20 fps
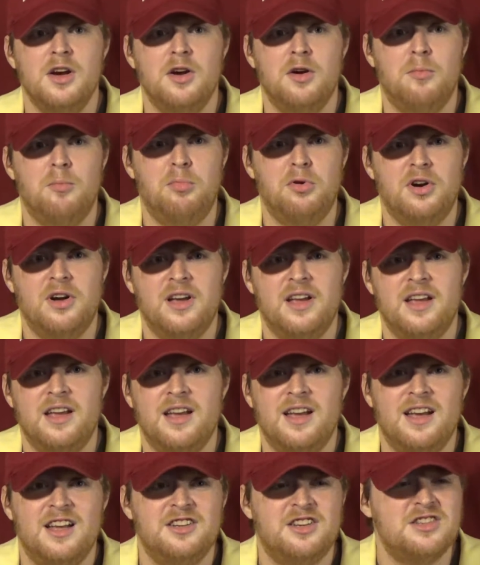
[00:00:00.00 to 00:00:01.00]
but
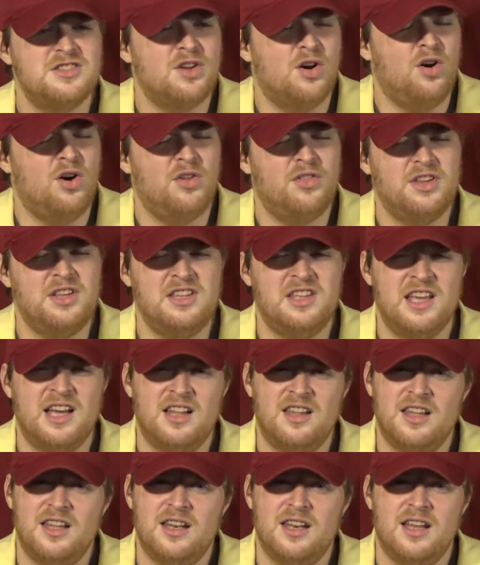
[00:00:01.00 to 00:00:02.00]
just all the
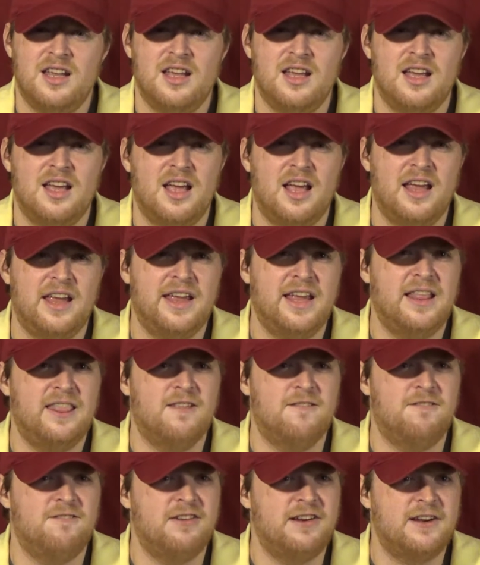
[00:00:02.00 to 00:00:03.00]
yelling and
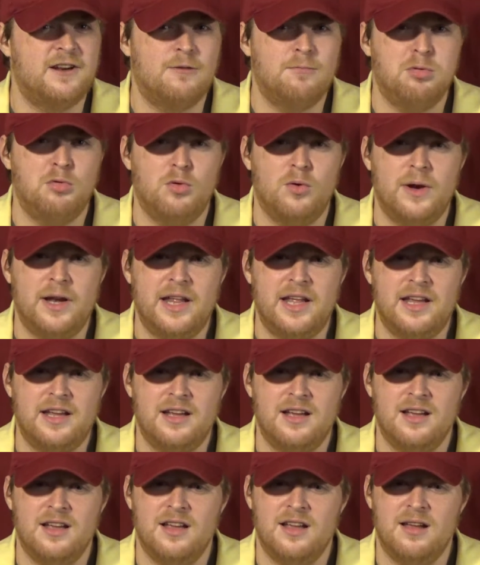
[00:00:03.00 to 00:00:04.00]
the finger
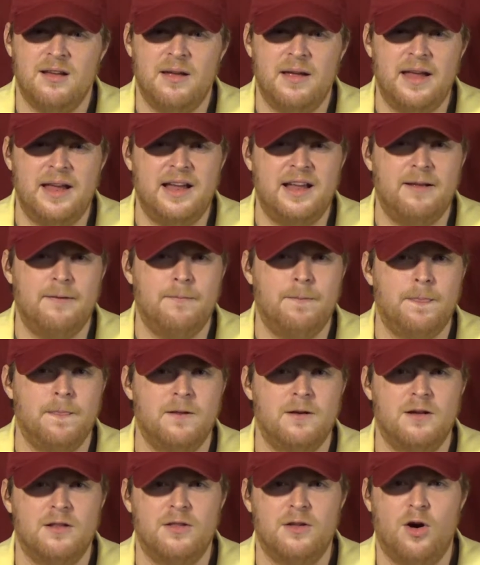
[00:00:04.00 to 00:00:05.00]
pointing and
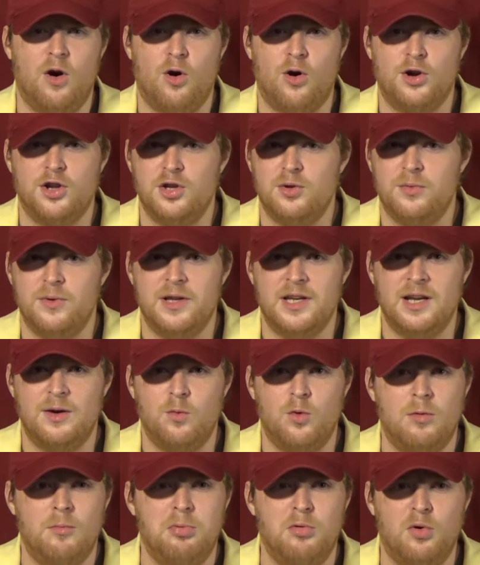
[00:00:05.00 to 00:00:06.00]
the arguing. At
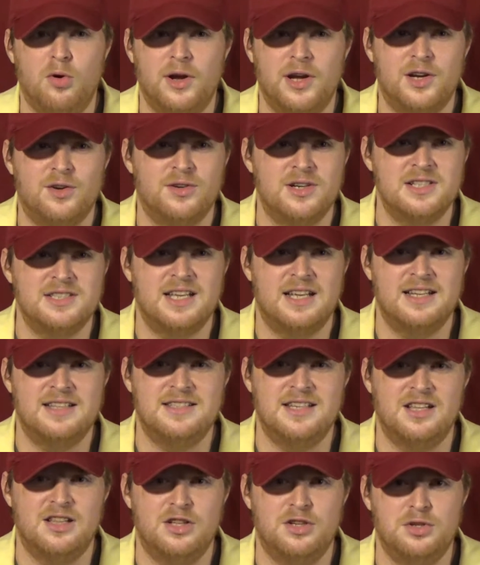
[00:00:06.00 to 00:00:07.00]
one point, Chris had
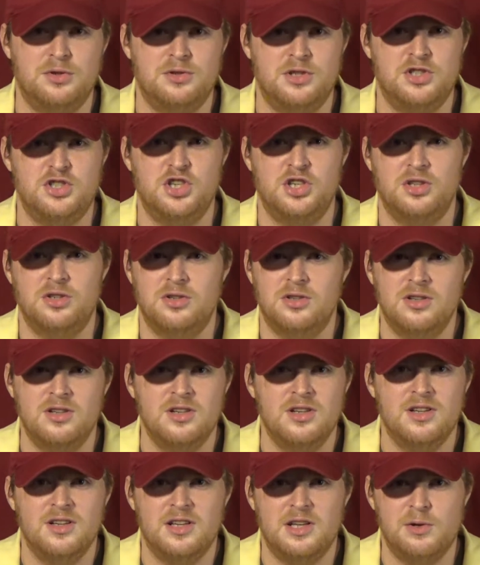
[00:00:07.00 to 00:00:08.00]
to tell a dude to chill.
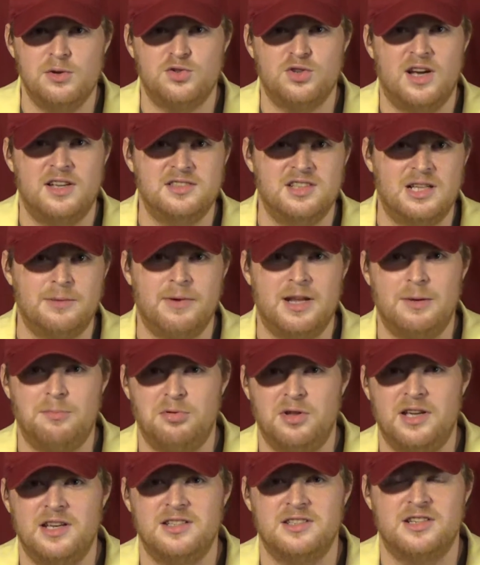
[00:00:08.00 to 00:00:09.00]
He was trying to tell him how to
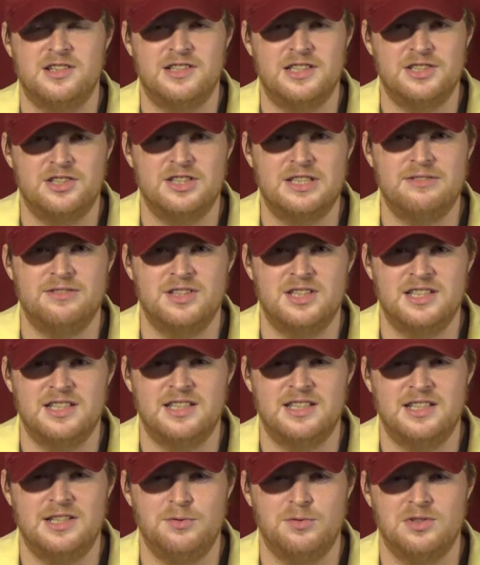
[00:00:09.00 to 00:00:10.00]
play his character and
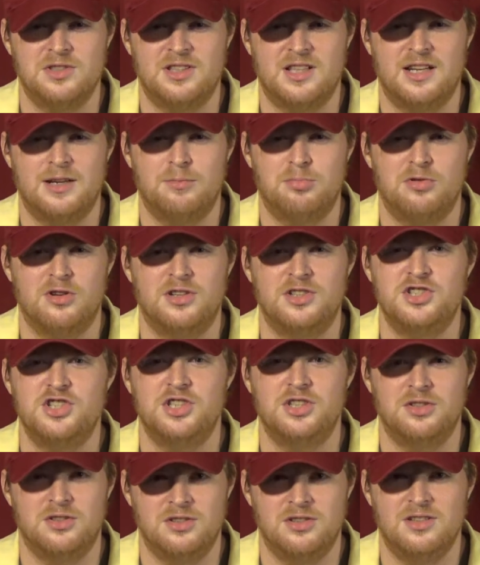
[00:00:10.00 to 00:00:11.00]
everything, and he was like, "Bruh,
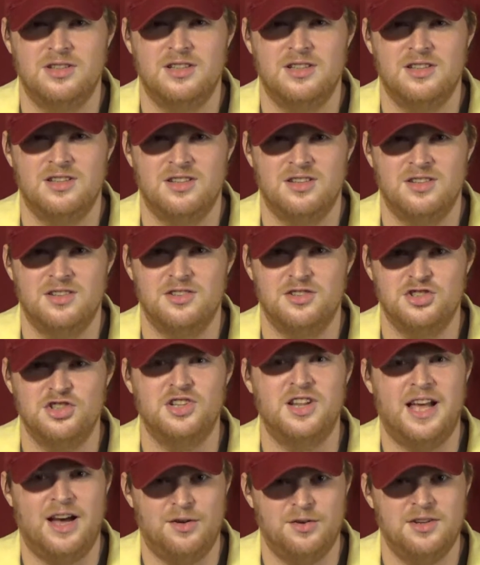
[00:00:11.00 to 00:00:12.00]
chill
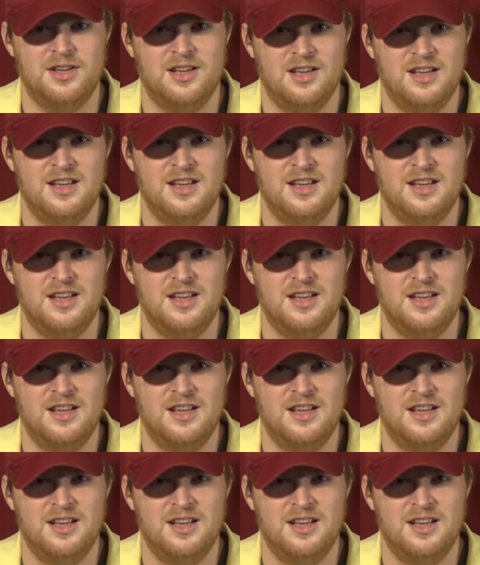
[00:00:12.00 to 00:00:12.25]
out."